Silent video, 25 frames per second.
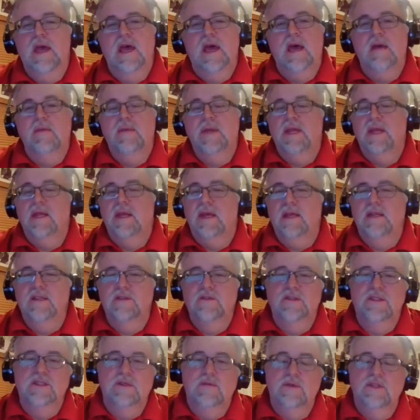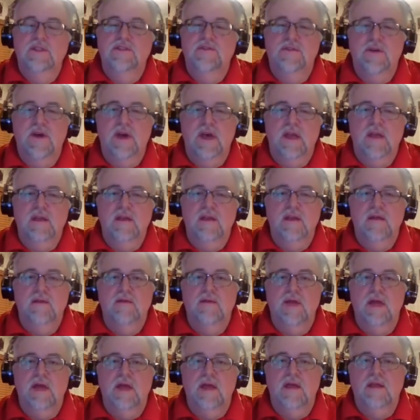mean, it was fun.
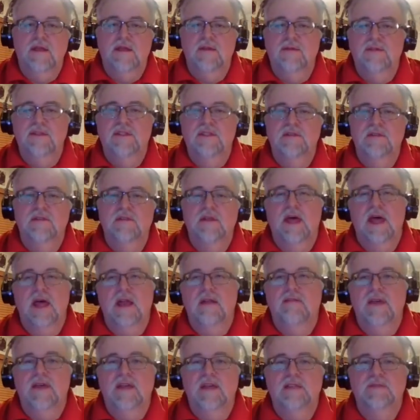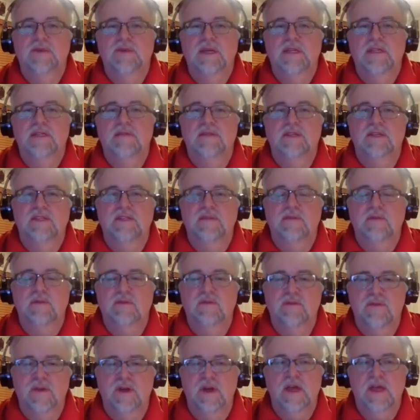There was a lot of aspects of this that were
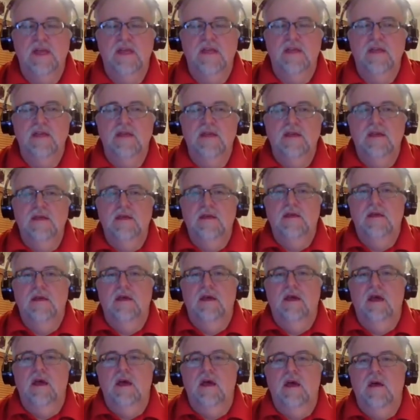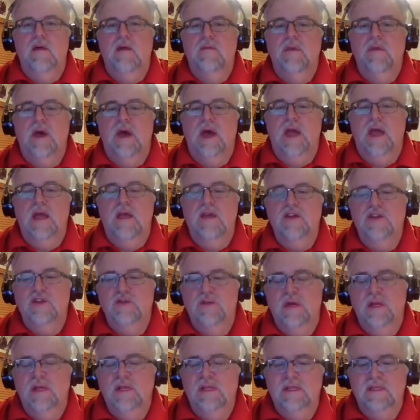fun. I
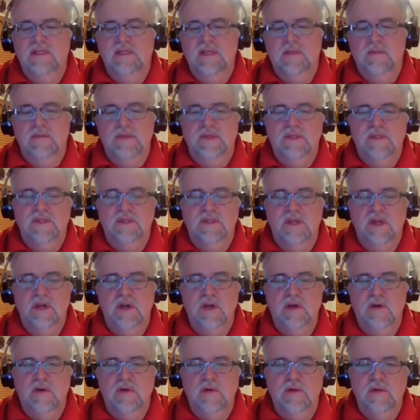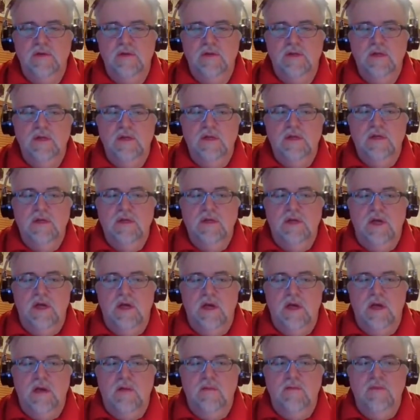enjoyed this episode.
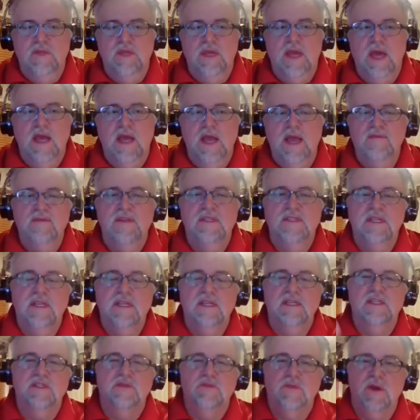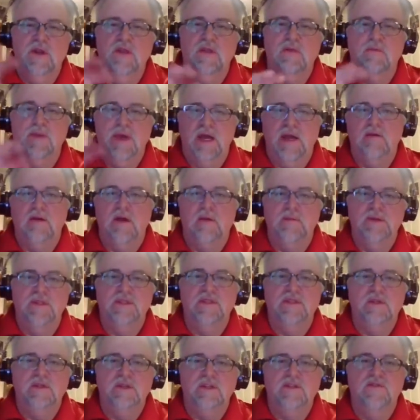I'd have to say this is one of the better
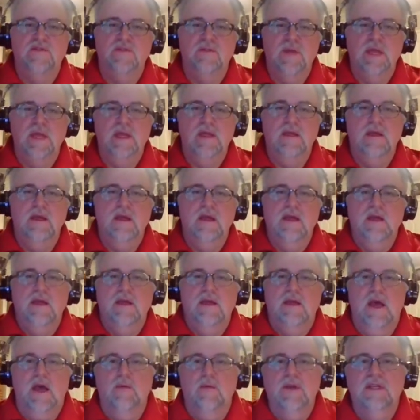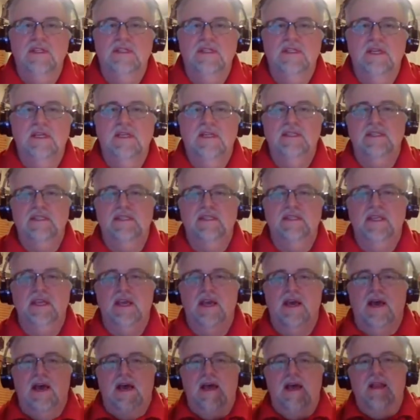episodes for me. I wouldn't say this is the
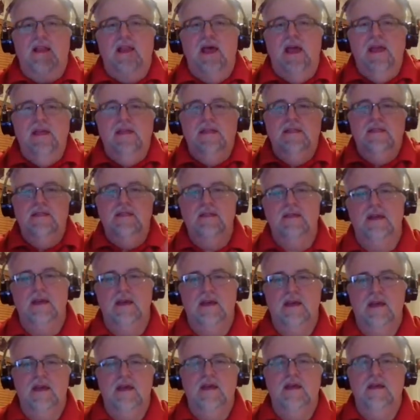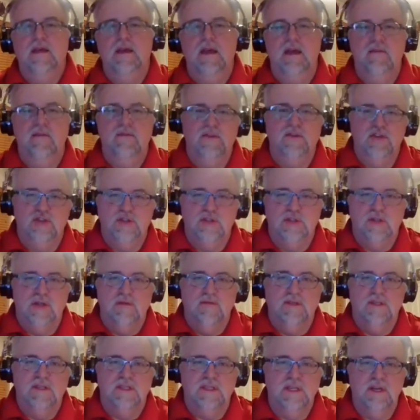highlight of
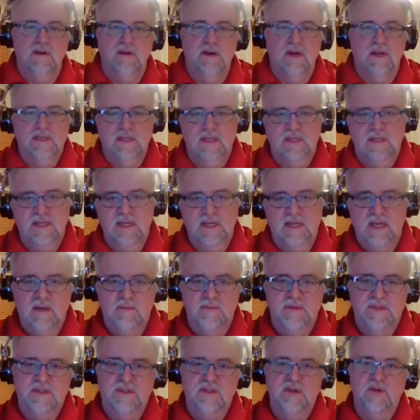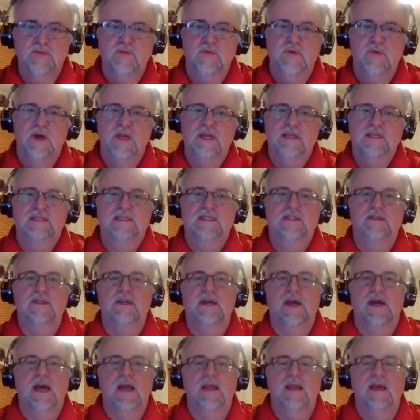the series. I think episode 1 is still the
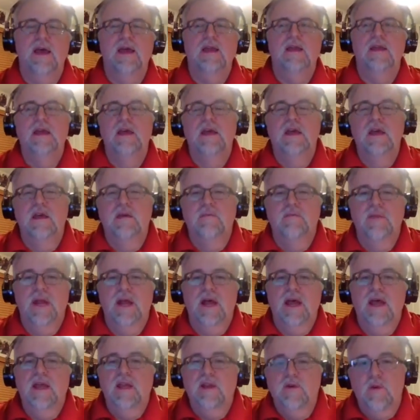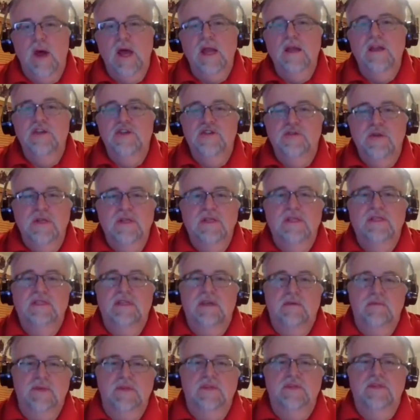highlight, but I quite enjoyed this
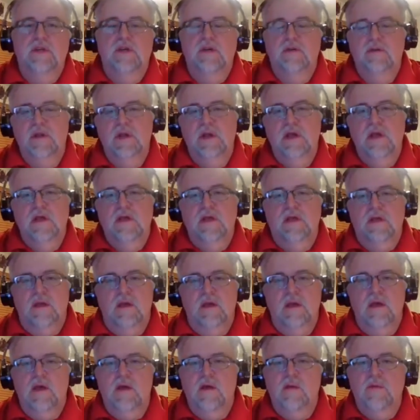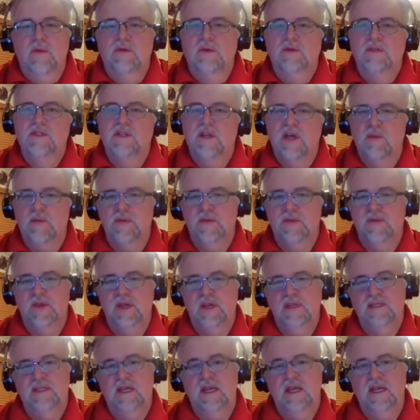episode. There was a couple
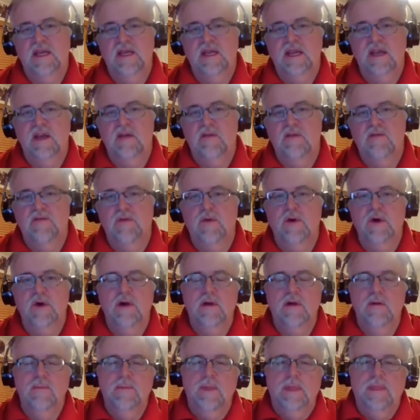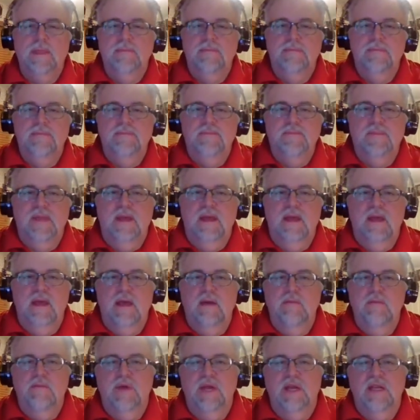things I didn't care for,
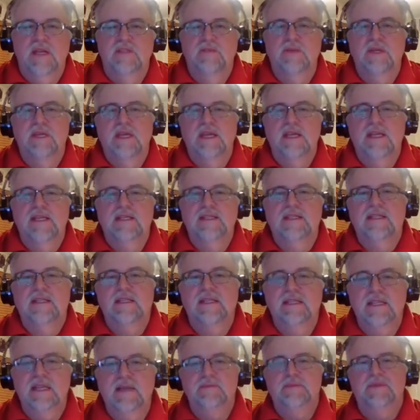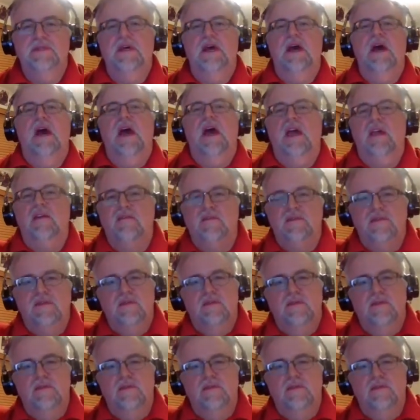but as we get into the deep dive,